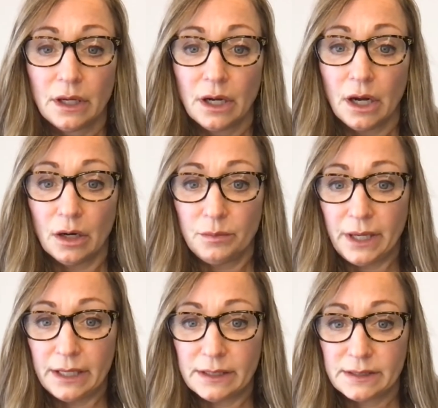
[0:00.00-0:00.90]
are
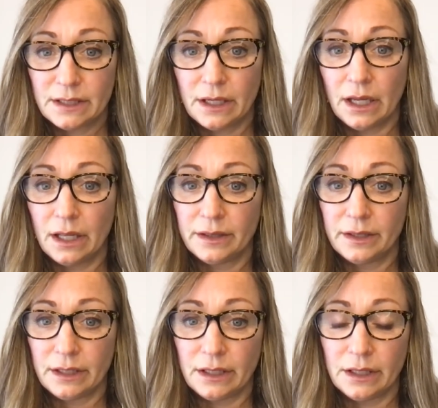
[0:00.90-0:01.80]
based on
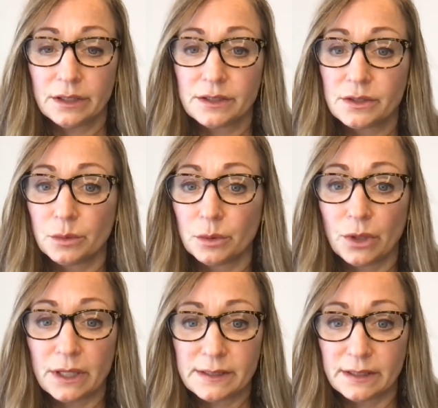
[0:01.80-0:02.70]
the consumer
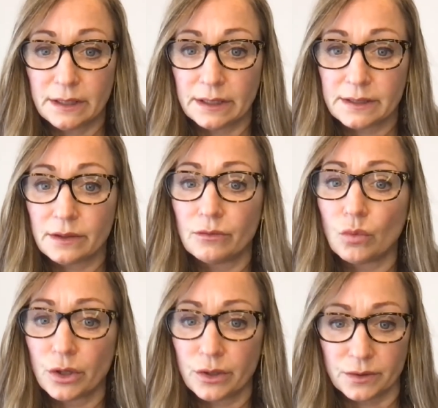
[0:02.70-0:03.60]
price index of
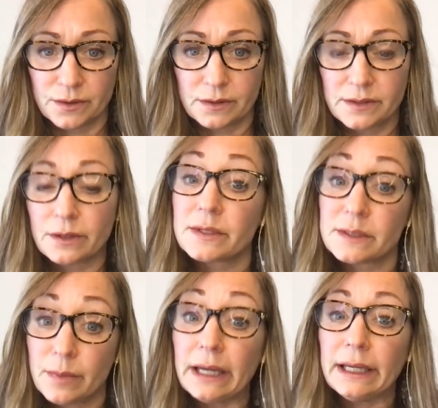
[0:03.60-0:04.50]
workers. So the
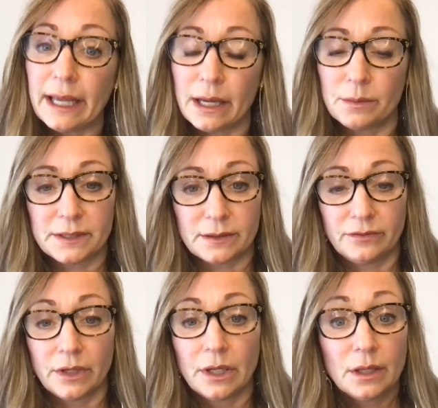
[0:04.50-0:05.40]
spending habits of
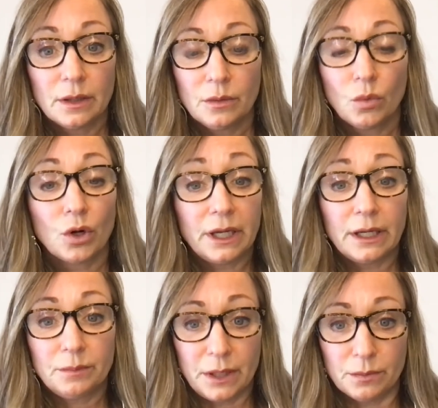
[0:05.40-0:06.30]

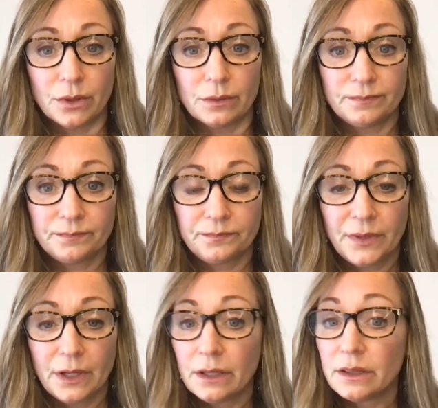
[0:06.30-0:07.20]
working people.
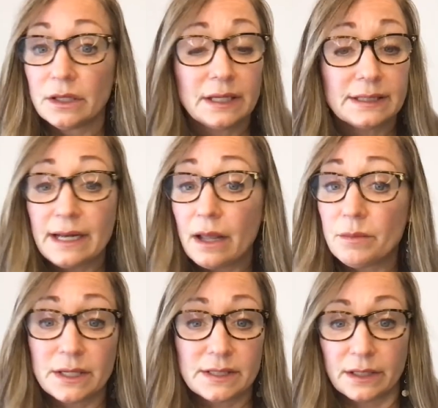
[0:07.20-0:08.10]
It's not
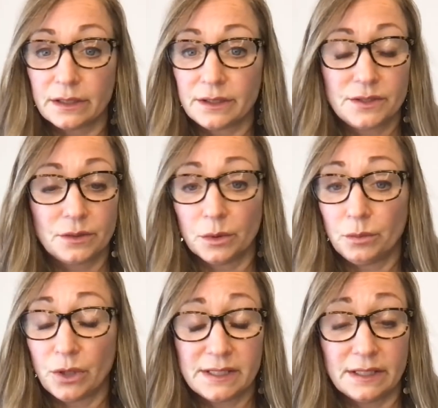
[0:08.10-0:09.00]
based on the consumer
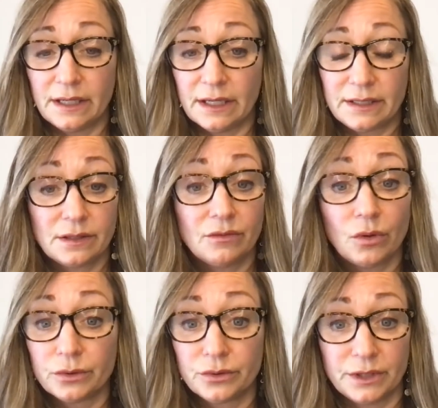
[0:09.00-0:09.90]
price index of
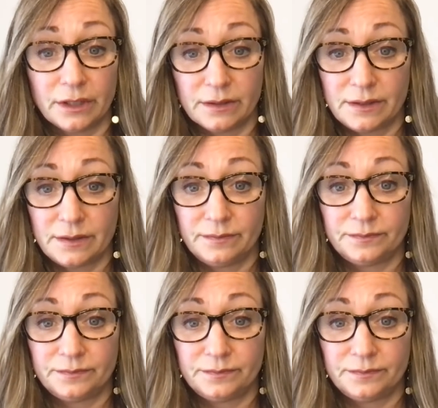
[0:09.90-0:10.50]
older adults